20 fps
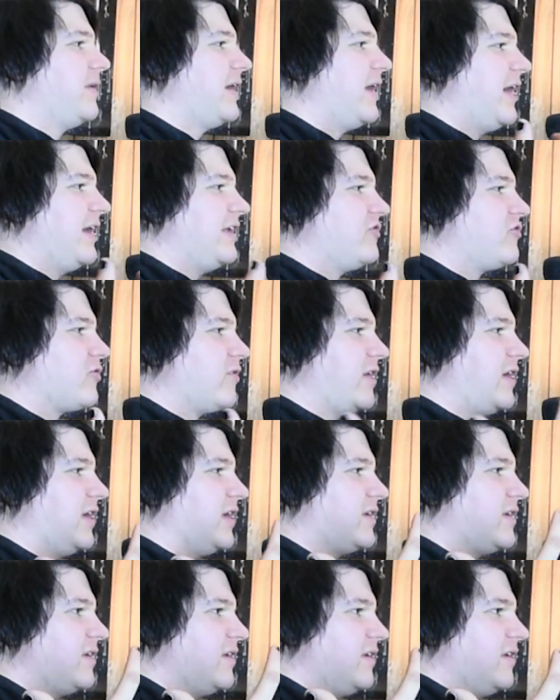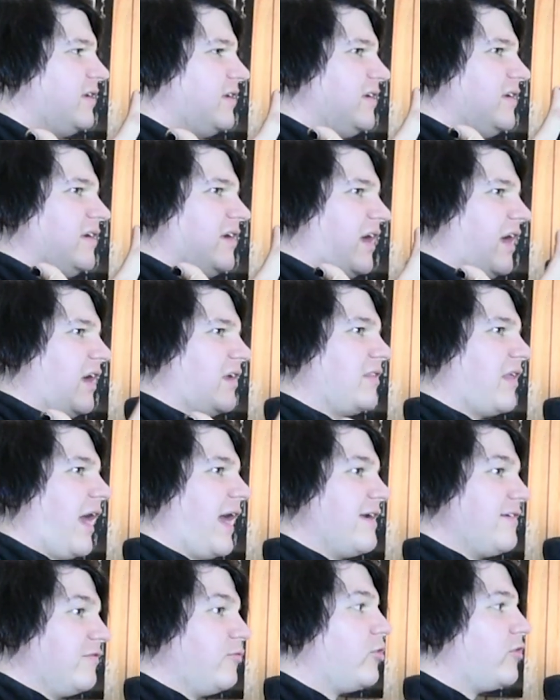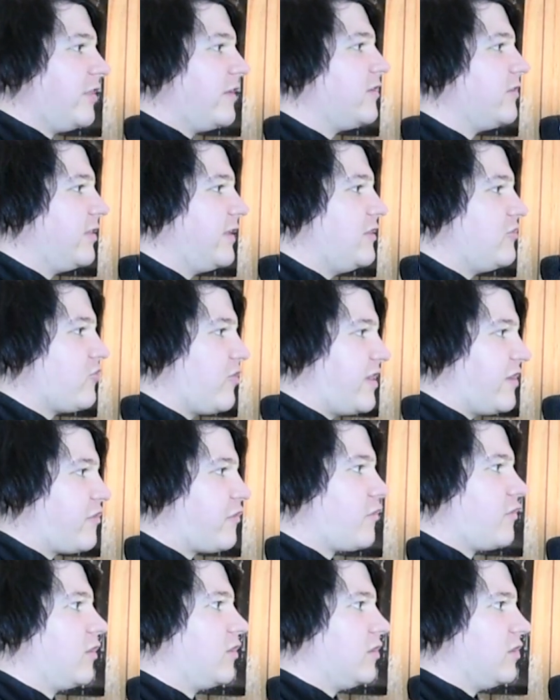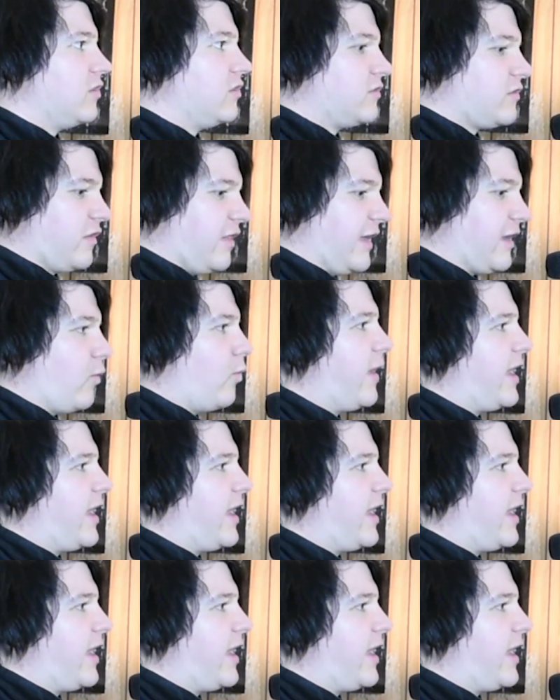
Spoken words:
but I will literally drink sugar to like